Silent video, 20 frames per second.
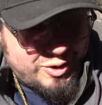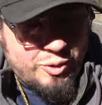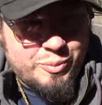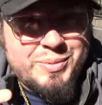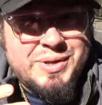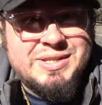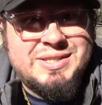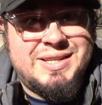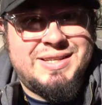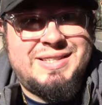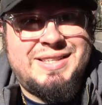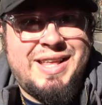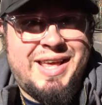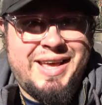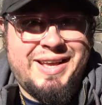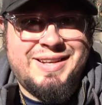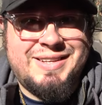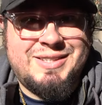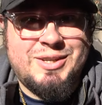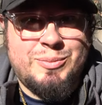business
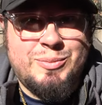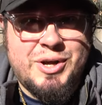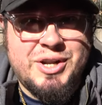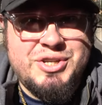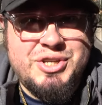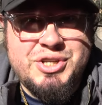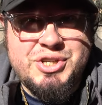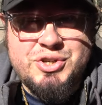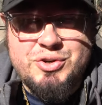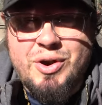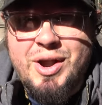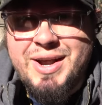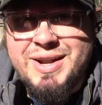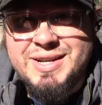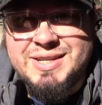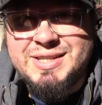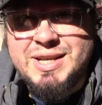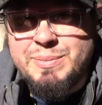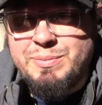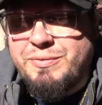thing so much. She's trying
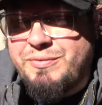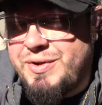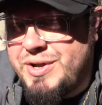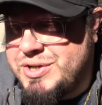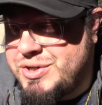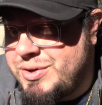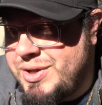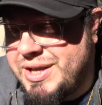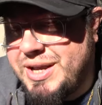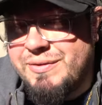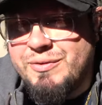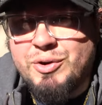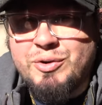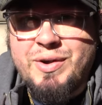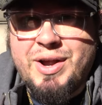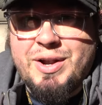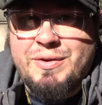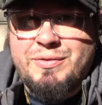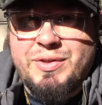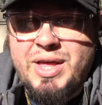to stay professional. I give her
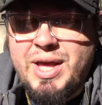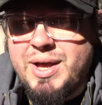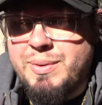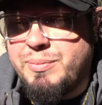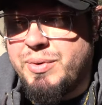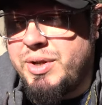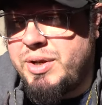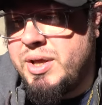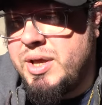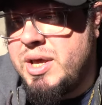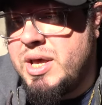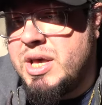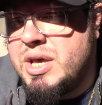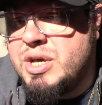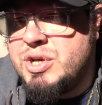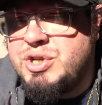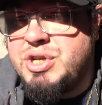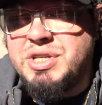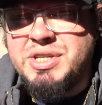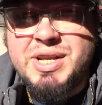credit for that, but
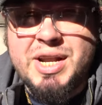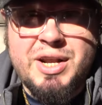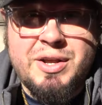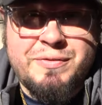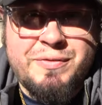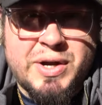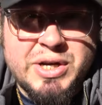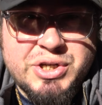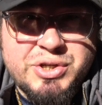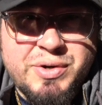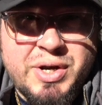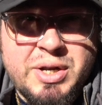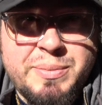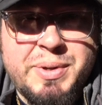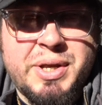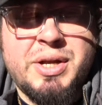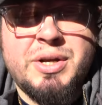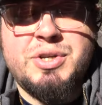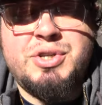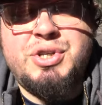she's getting frustrated
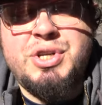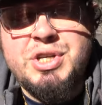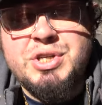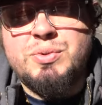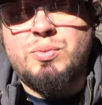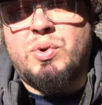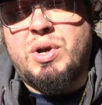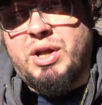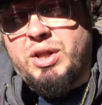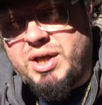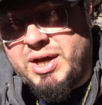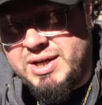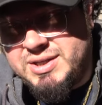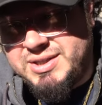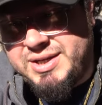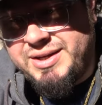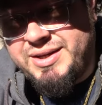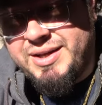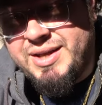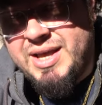because she's
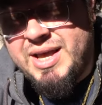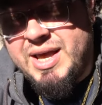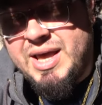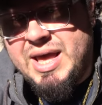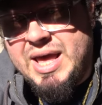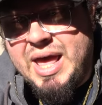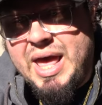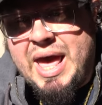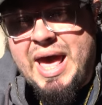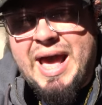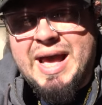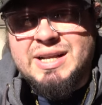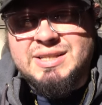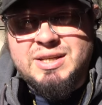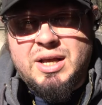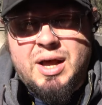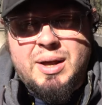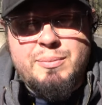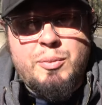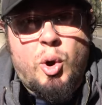realizing,
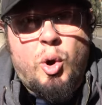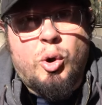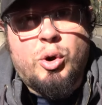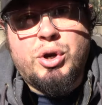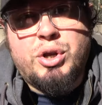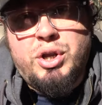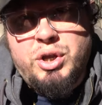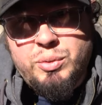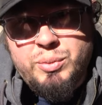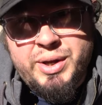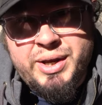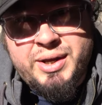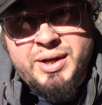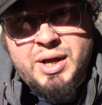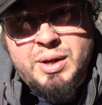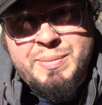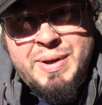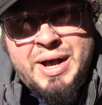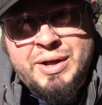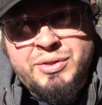as I'm
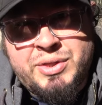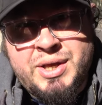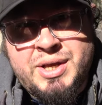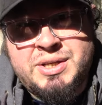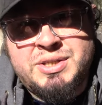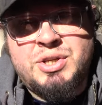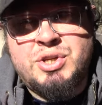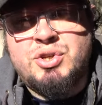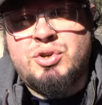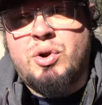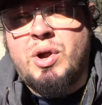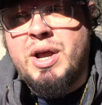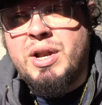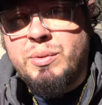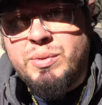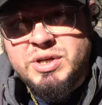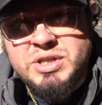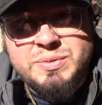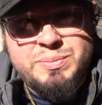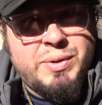arguing about this and trying
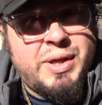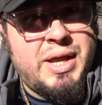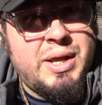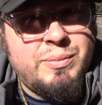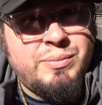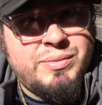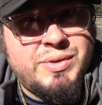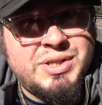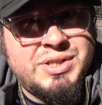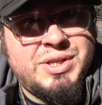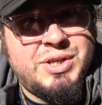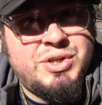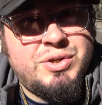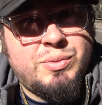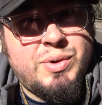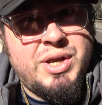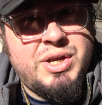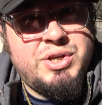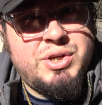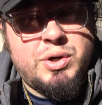to explain the
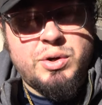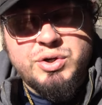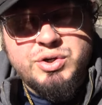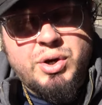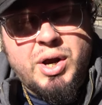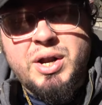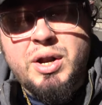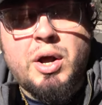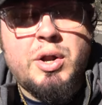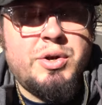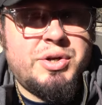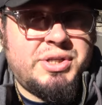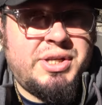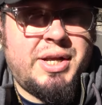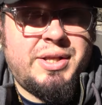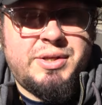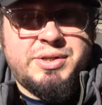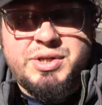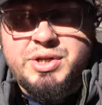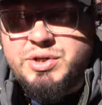situation, or trying to
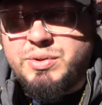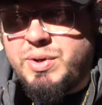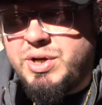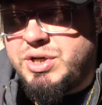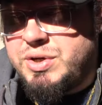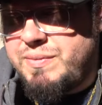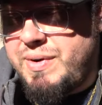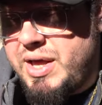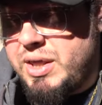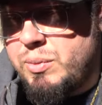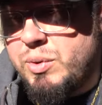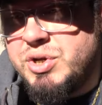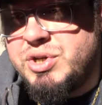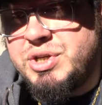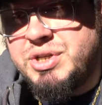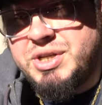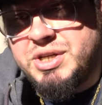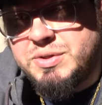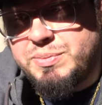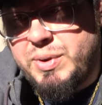understand the situation rather, while
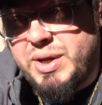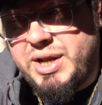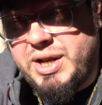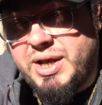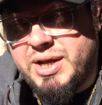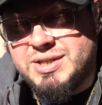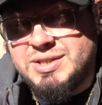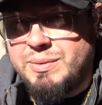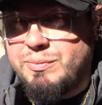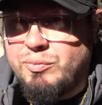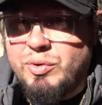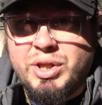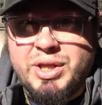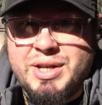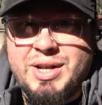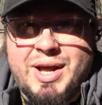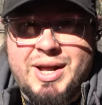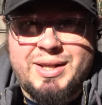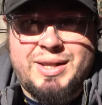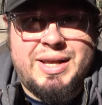she's explaining it, because I'm
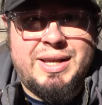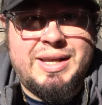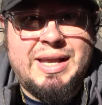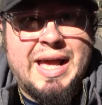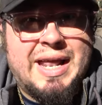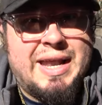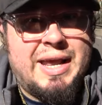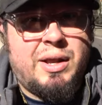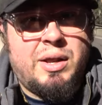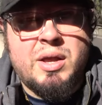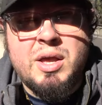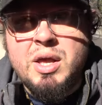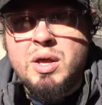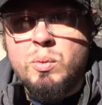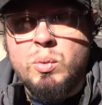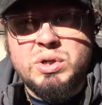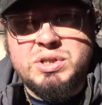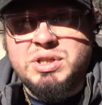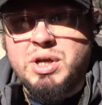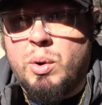really not like getting
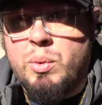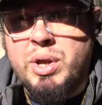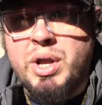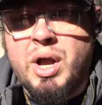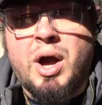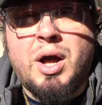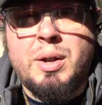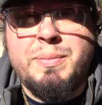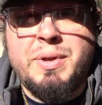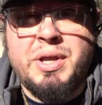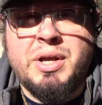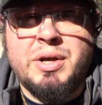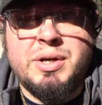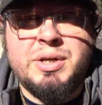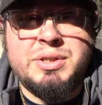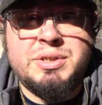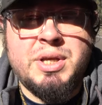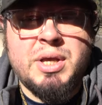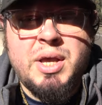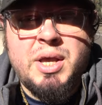what's going on,
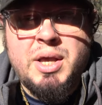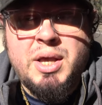because